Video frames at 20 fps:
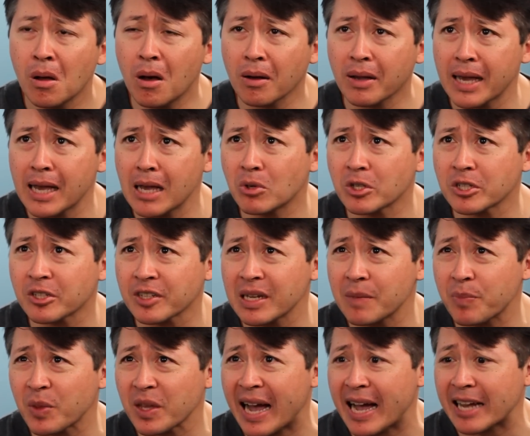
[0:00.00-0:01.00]
Okay, we'll
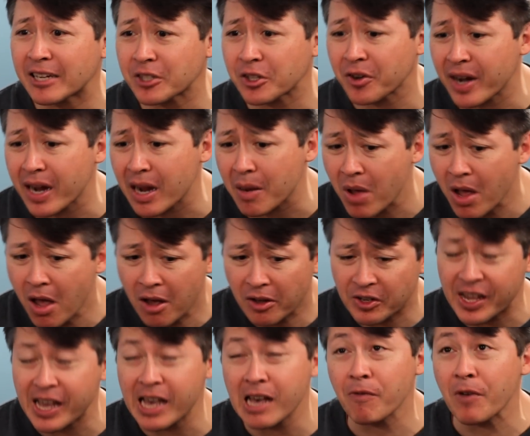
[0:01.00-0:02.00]
skip the ice cream.
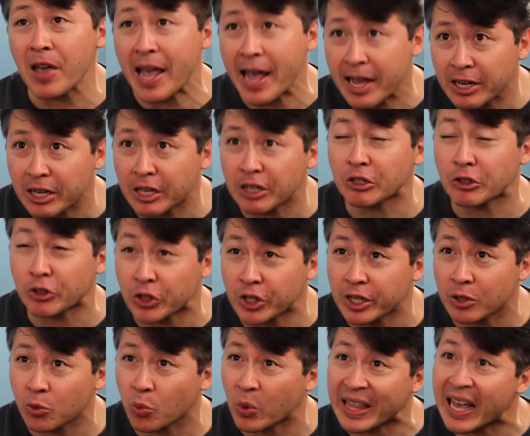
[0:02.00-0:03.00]
Do you have any
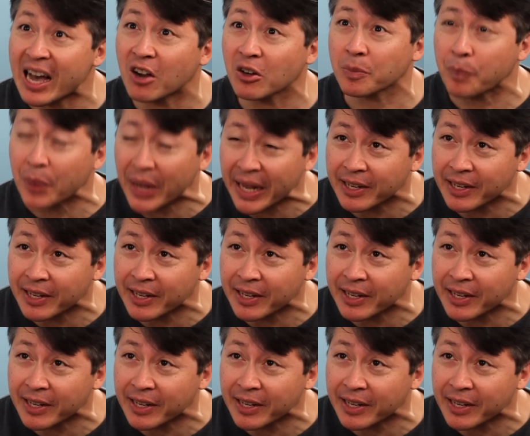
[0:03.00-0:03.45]
dessert without